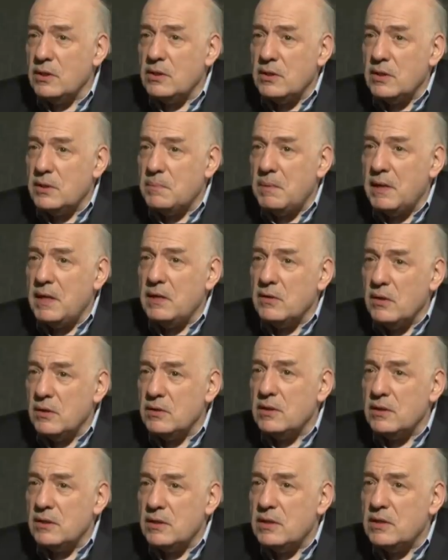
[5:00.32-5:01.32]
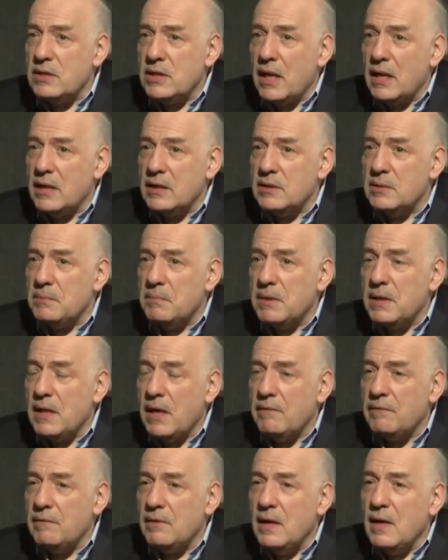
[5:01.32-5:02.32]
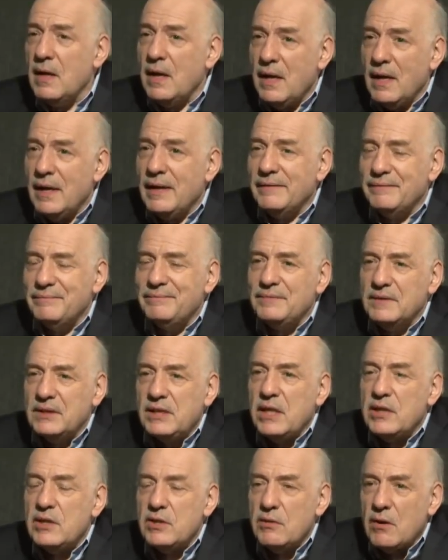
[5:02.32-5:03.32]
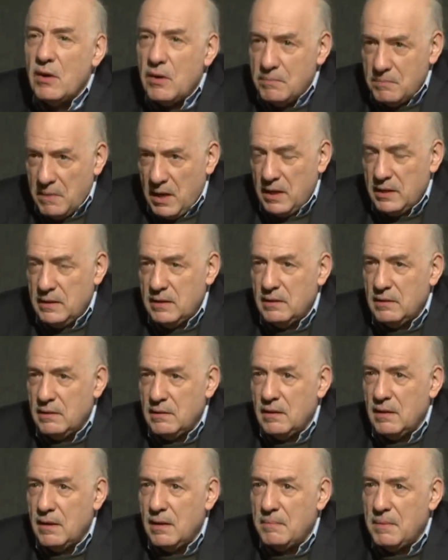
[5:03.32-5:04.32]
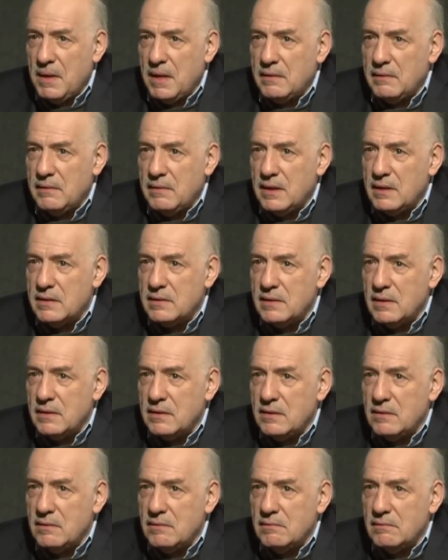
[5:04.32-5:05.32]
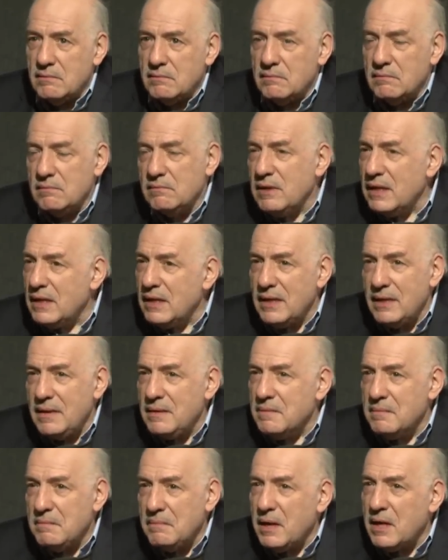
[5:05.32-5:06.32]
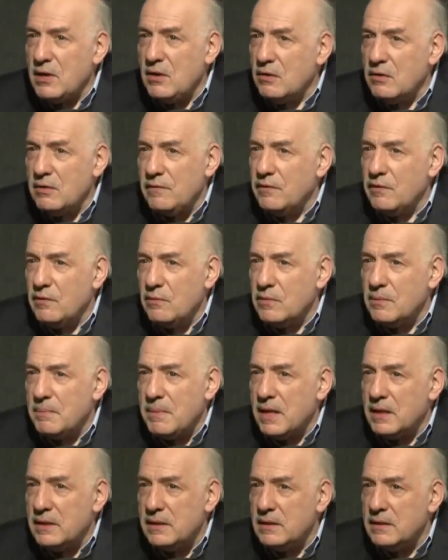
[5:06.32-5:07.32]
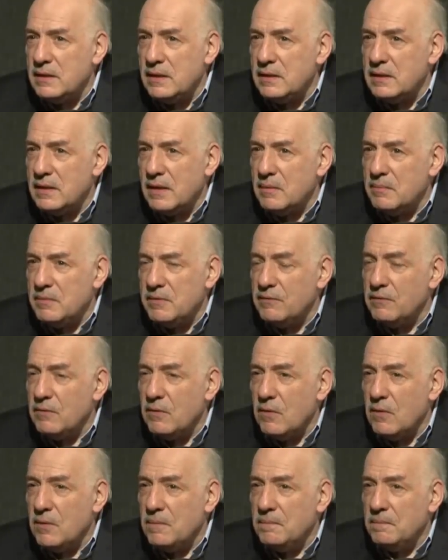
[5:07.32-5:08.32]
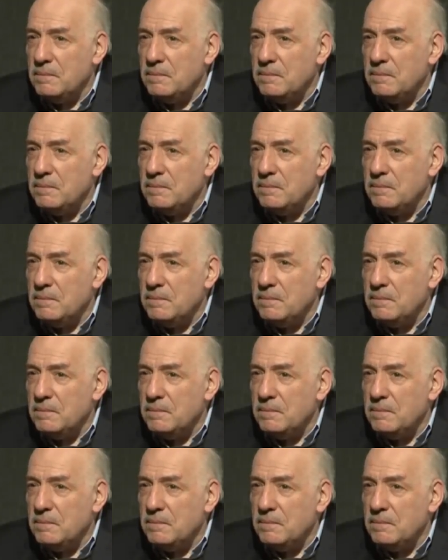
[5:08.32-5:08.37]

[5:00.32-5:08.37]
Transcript: just to speak, not just to challenge, but change your own mind about things that you really may not have thought about in detail before.